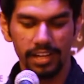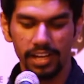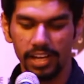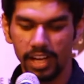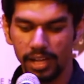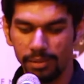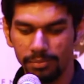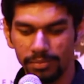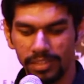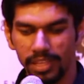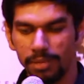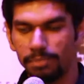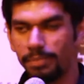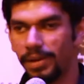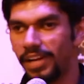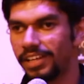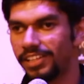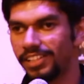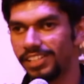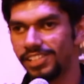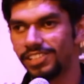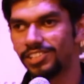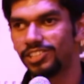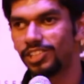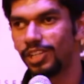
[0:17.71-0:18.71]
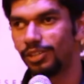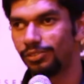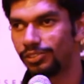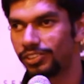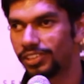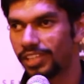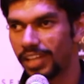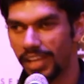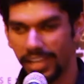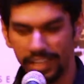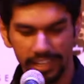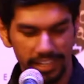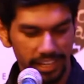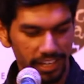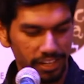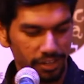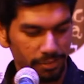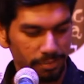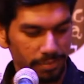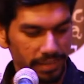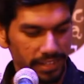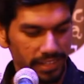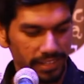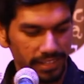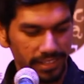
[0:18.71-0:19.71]
come the petals of sky
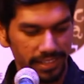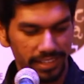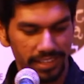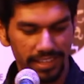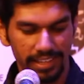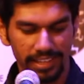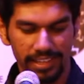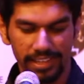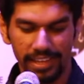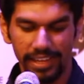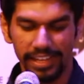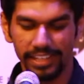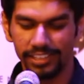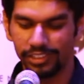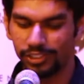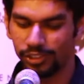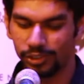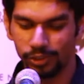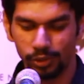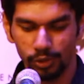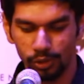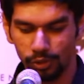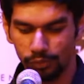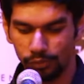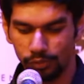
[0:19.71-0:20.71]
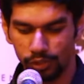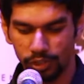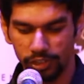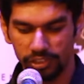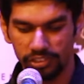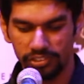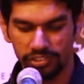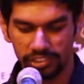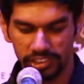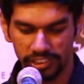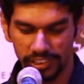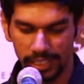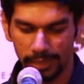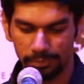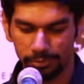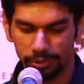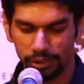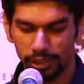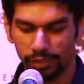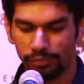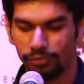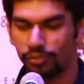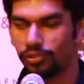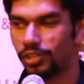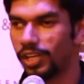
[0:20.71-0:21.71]
canopying, and soon would
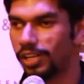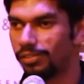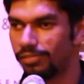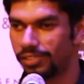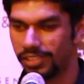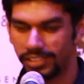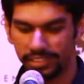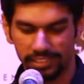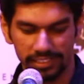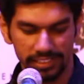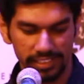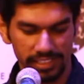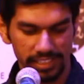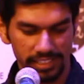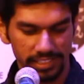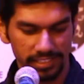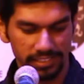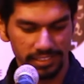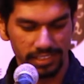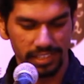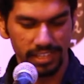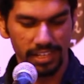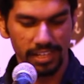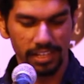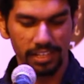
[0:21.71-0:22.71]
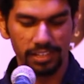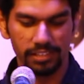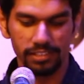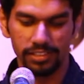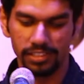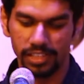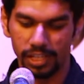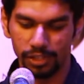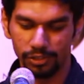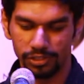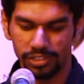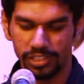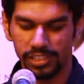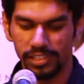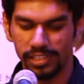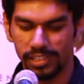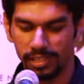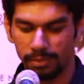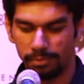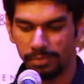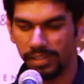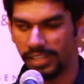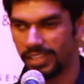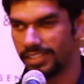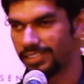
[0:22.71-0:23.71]
steps of travellers cease, now till
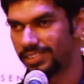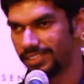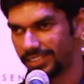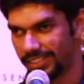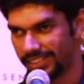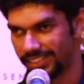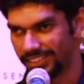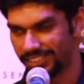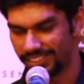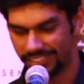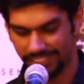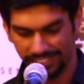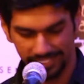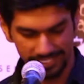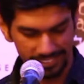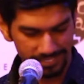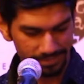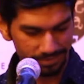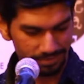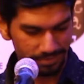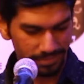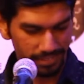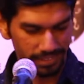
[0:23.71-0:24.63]
the blaze next.